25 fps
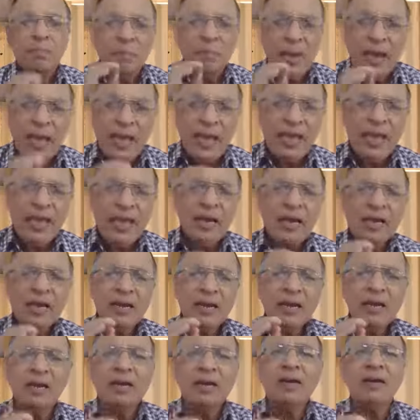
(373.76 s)
pale
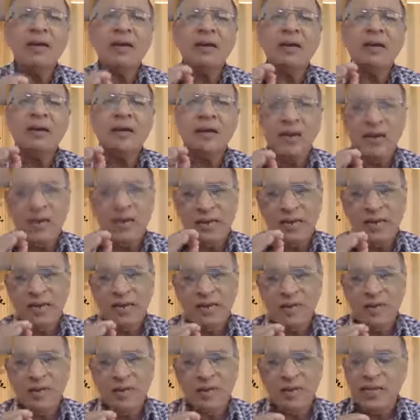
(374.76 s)
color tongue
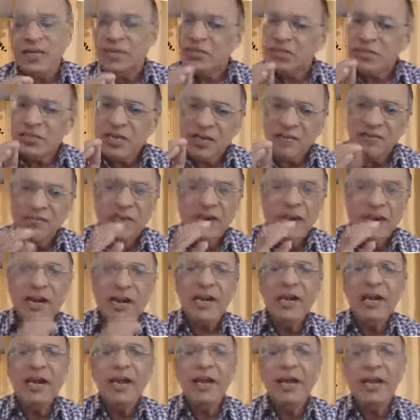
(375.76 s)
is
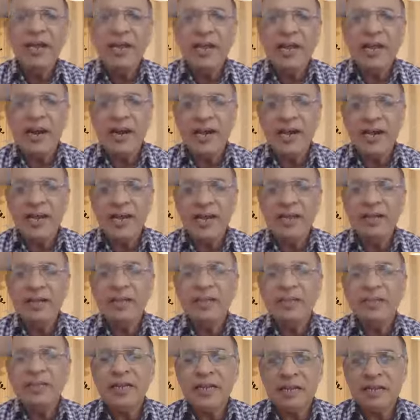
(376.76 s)
definitely indicating
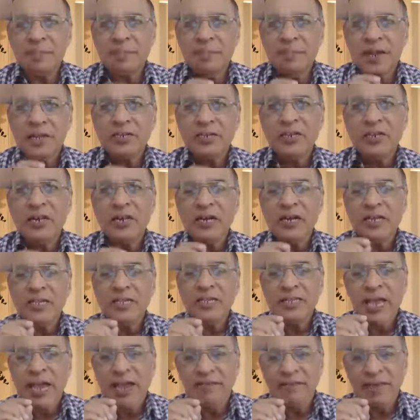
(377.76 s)
that the patient
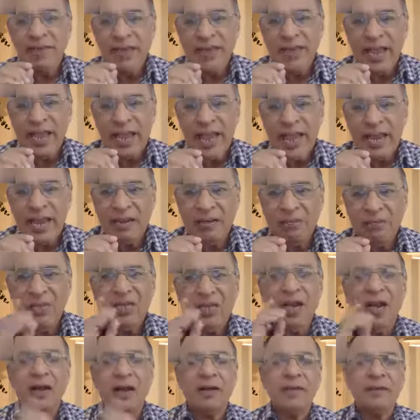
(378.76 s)
is having
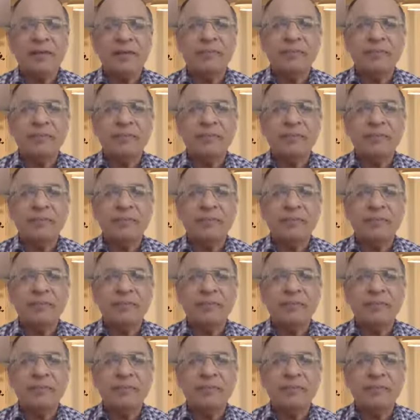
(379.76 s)
anemia,